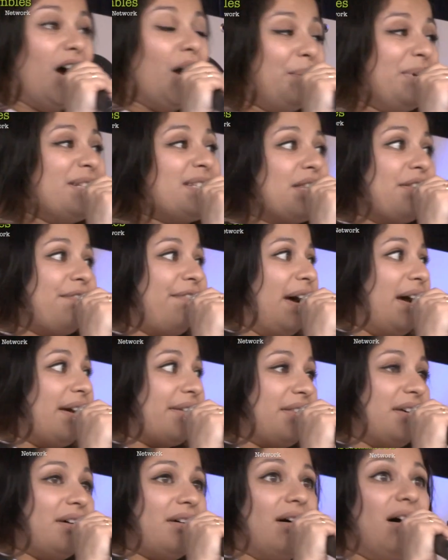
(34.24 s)
owing to the
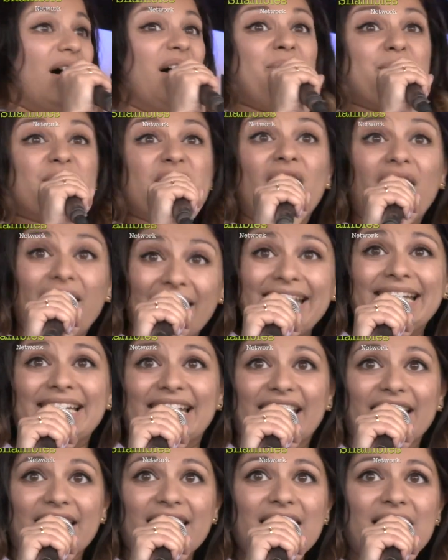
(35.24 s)
fact that I'm
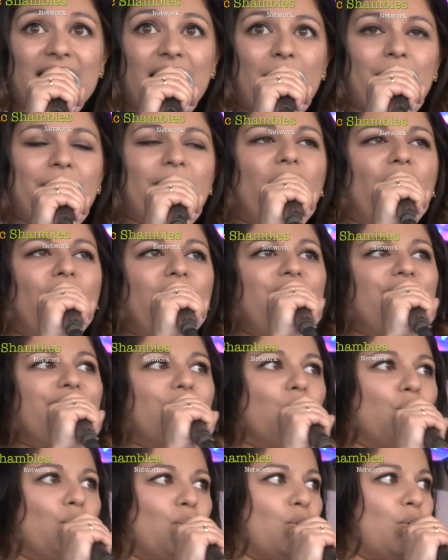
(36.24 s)
tiny, but I have
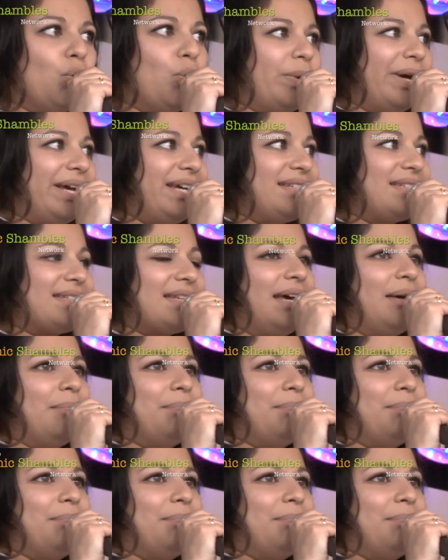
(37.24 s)
always